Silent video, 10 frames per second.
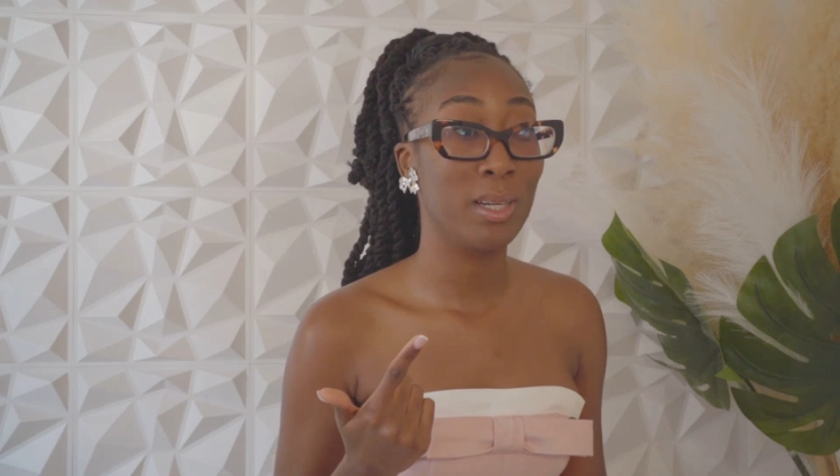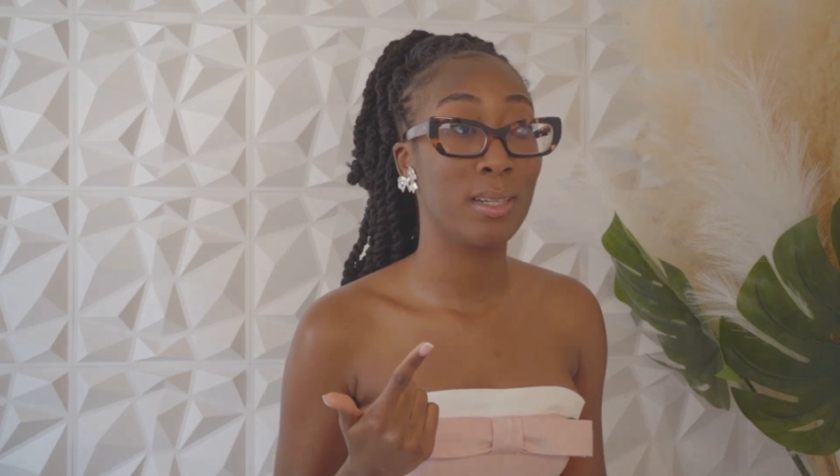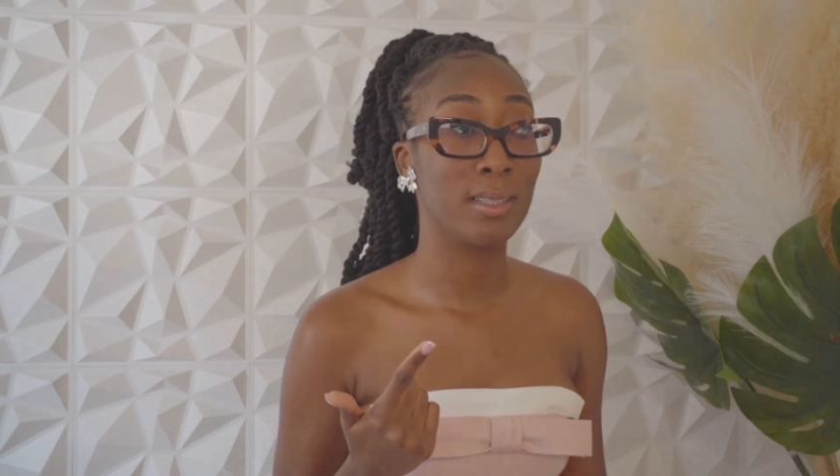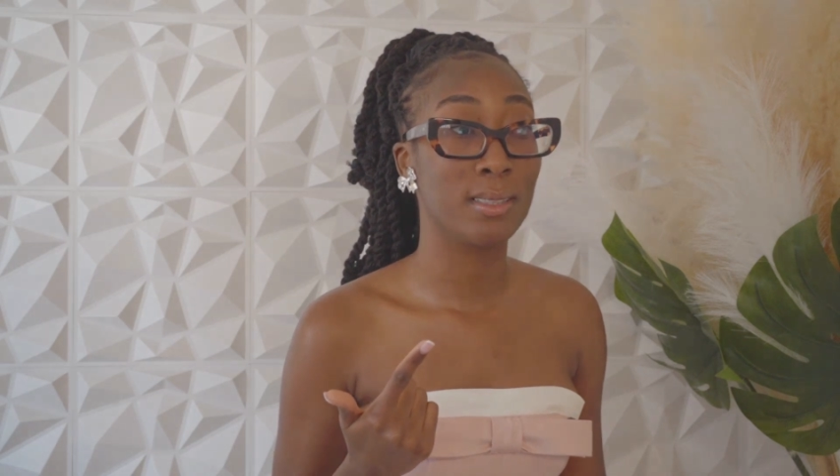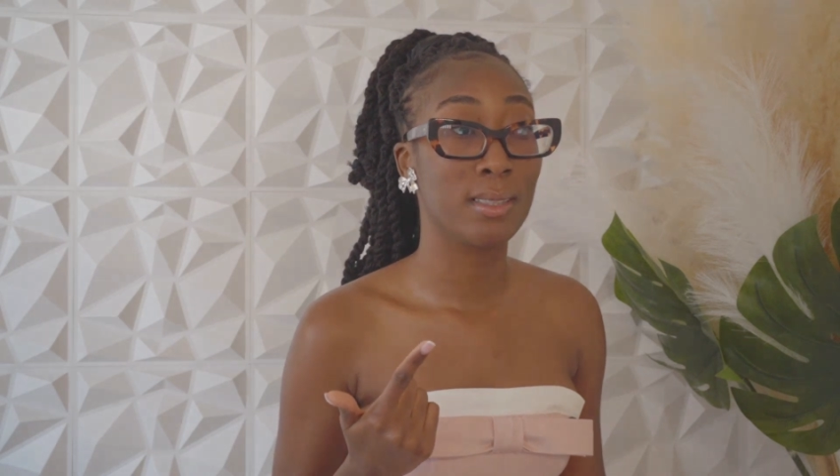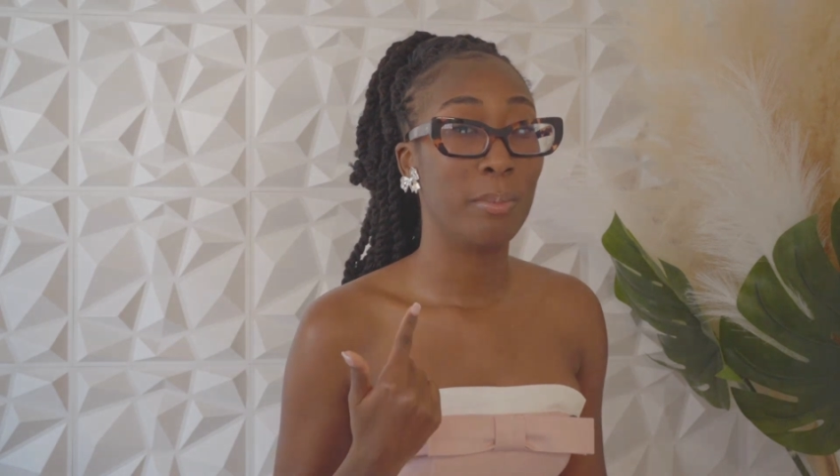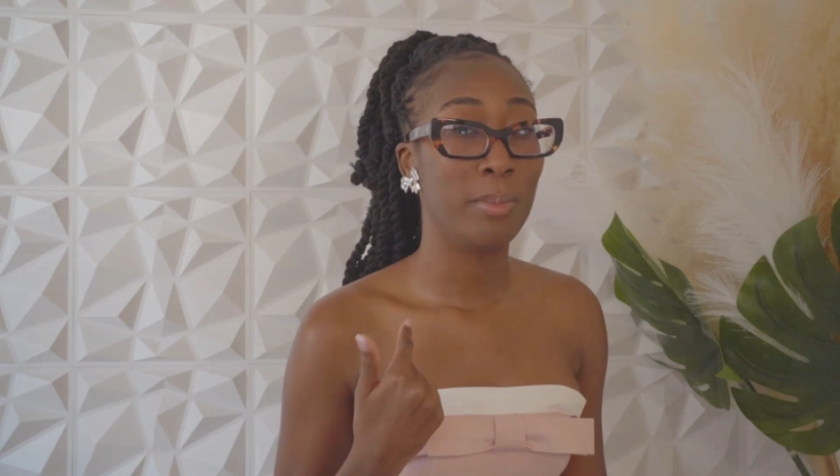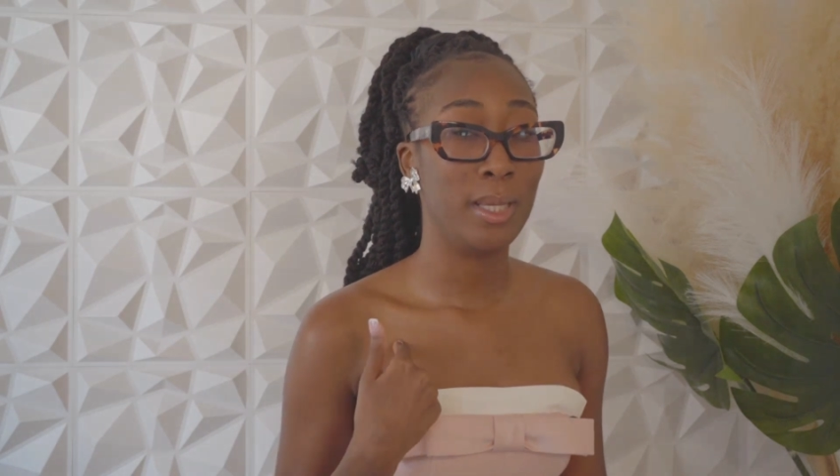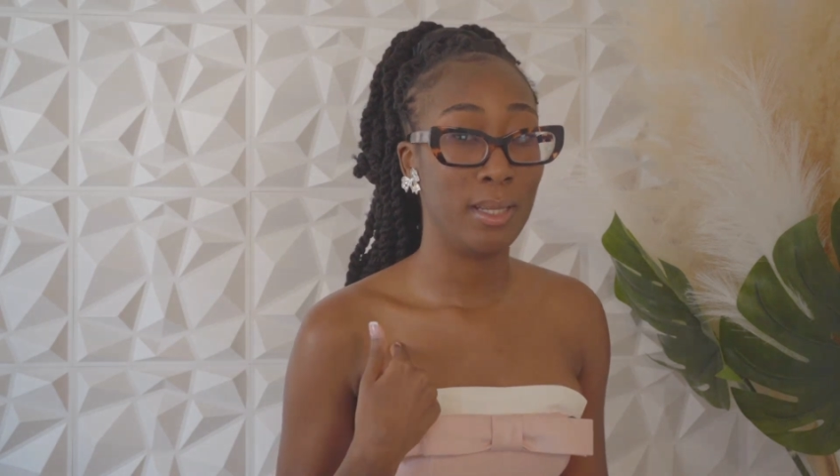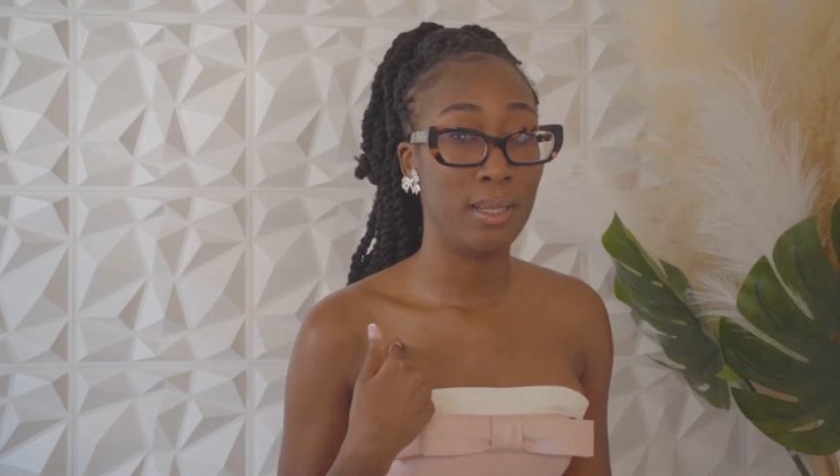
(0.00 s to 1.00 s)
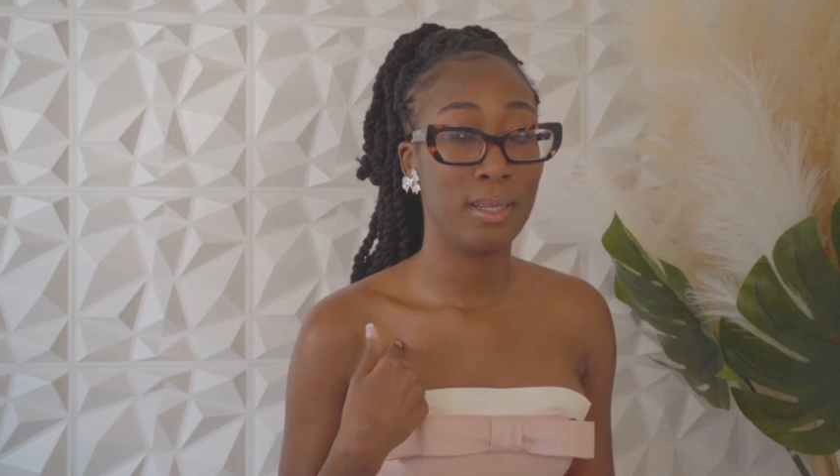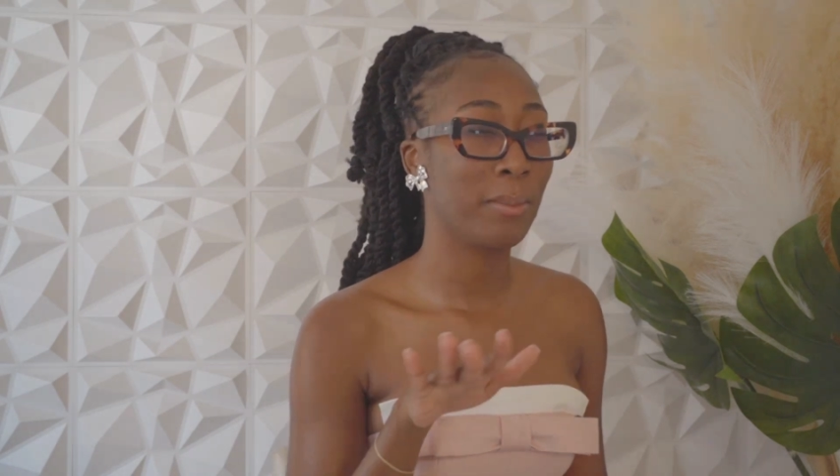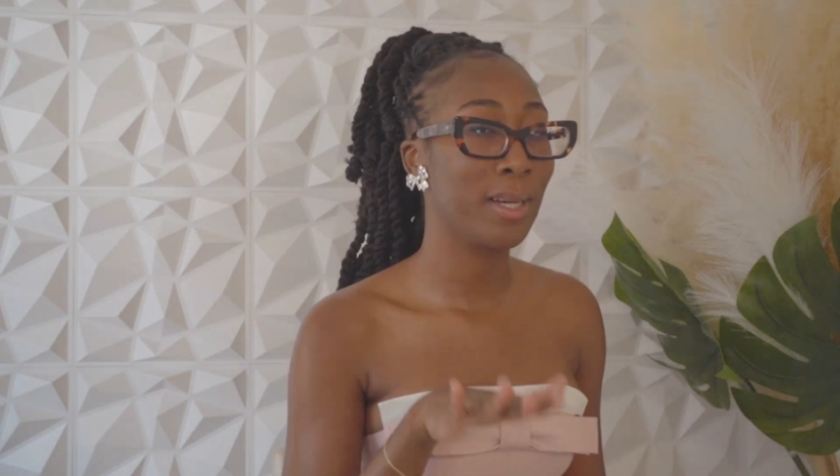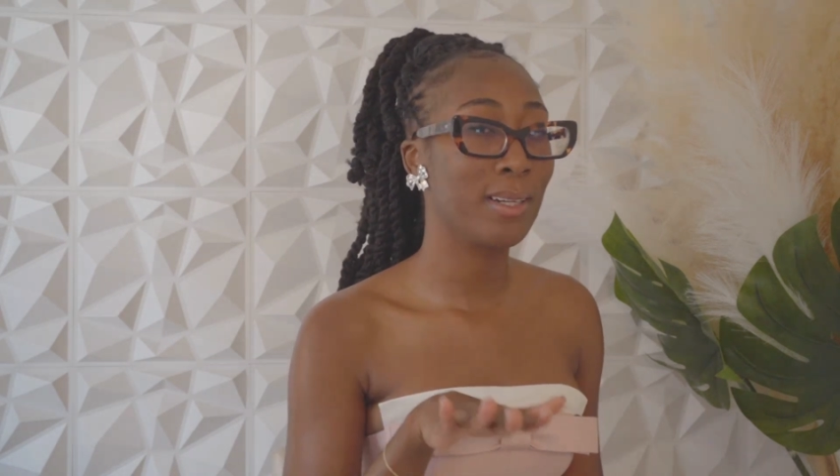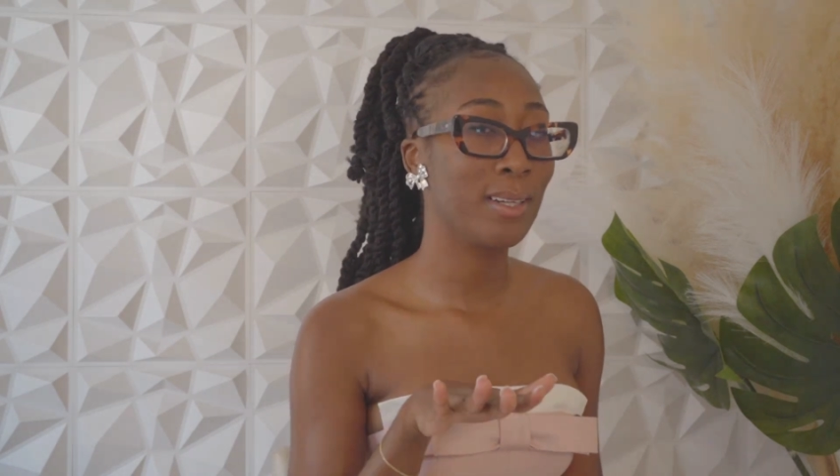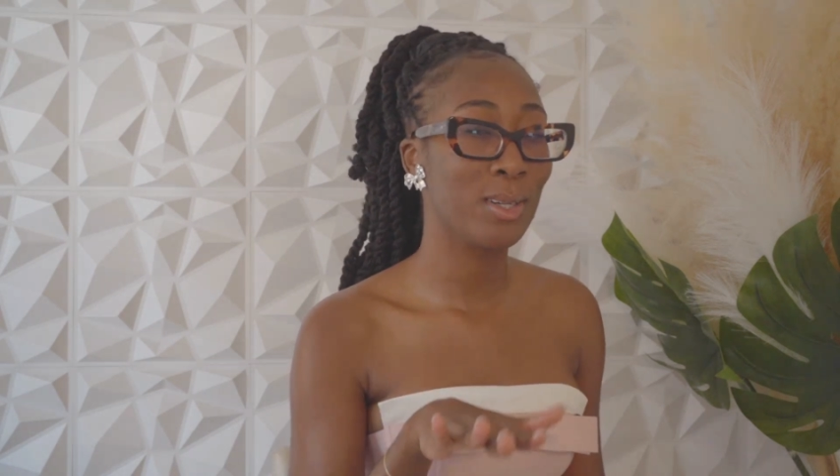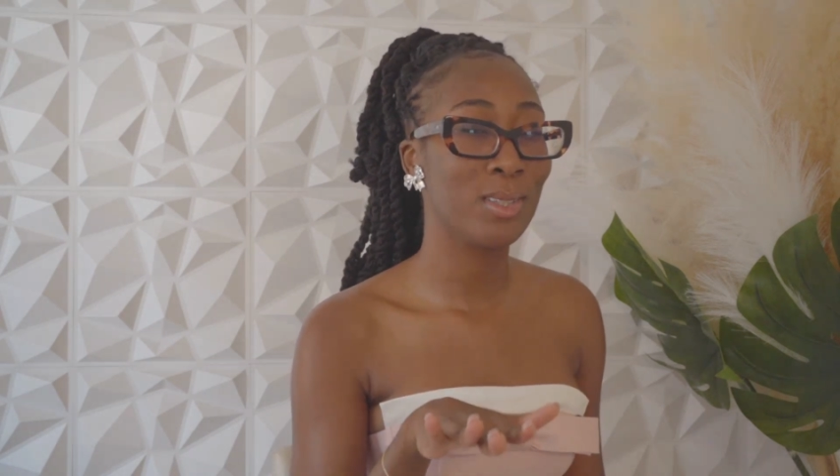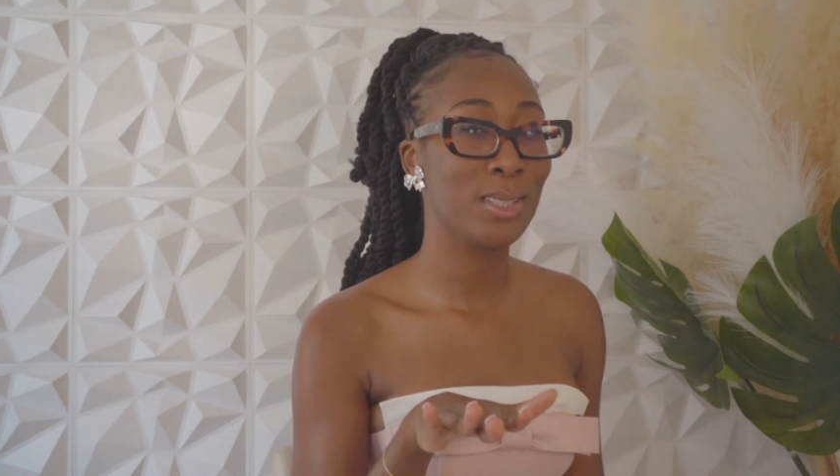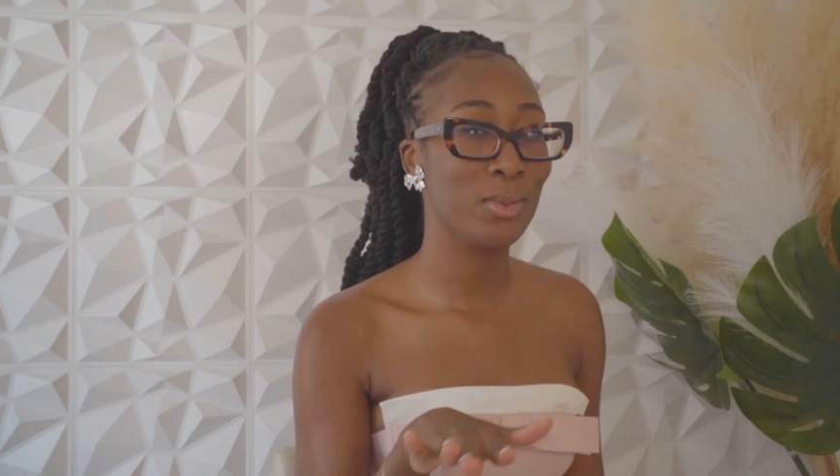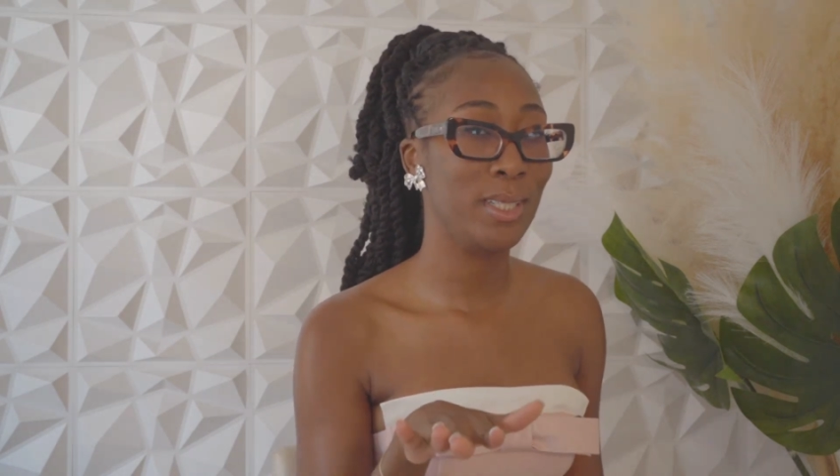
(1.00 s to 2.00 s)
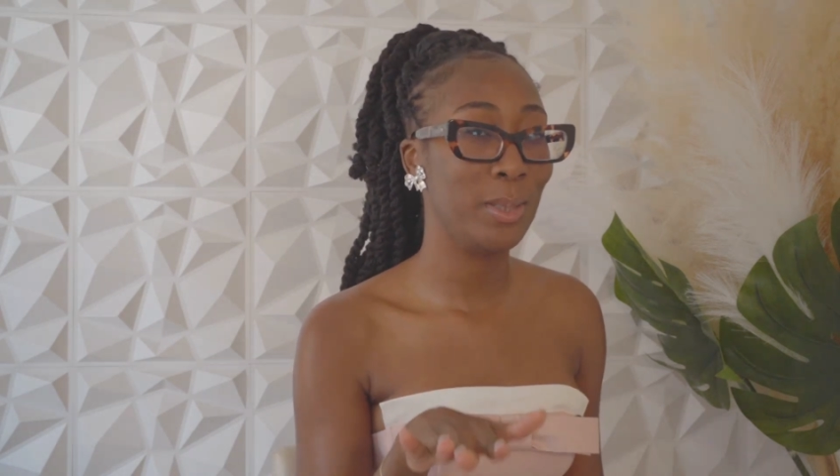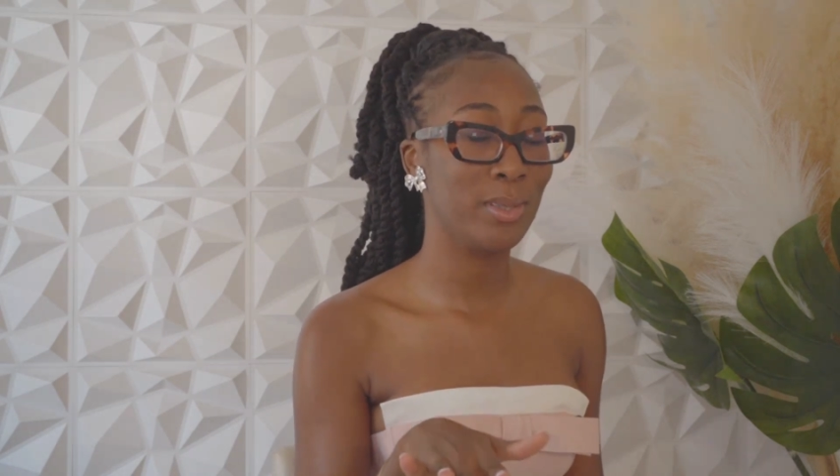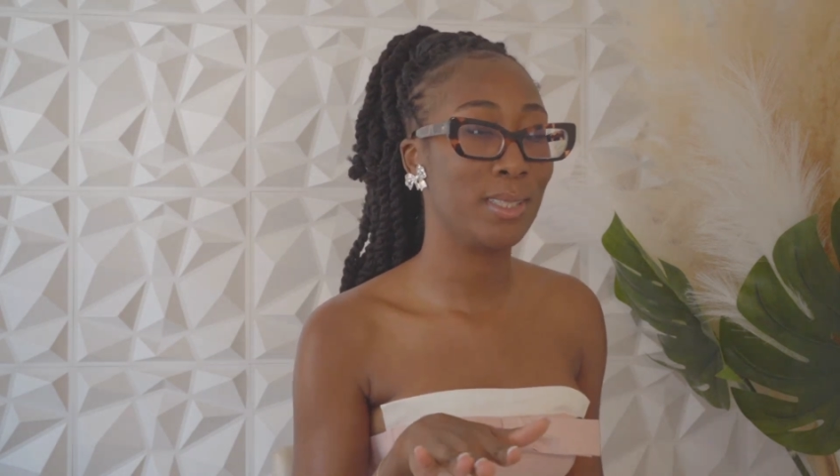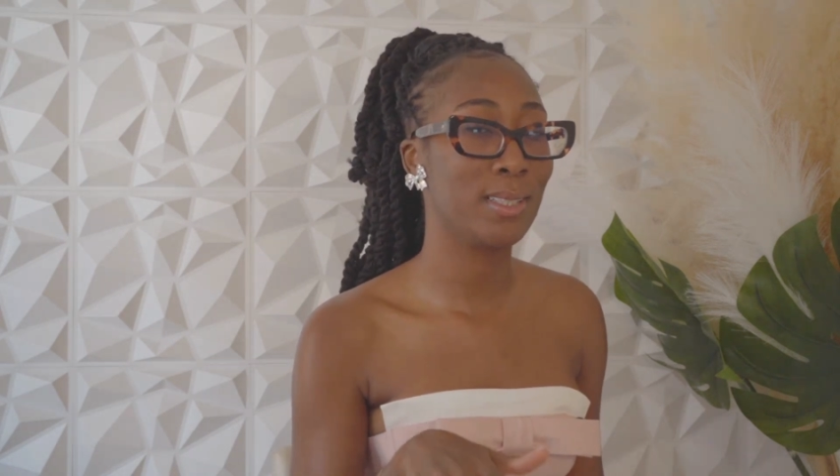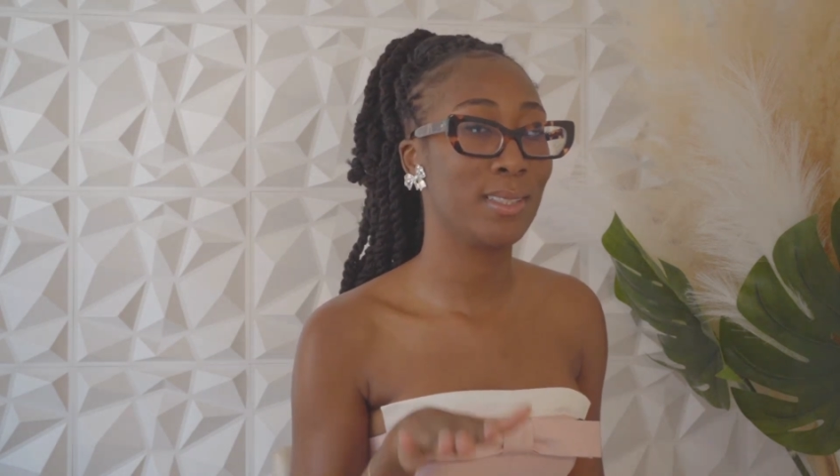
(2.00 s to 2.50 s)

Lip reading: because I'm not gonna go too deep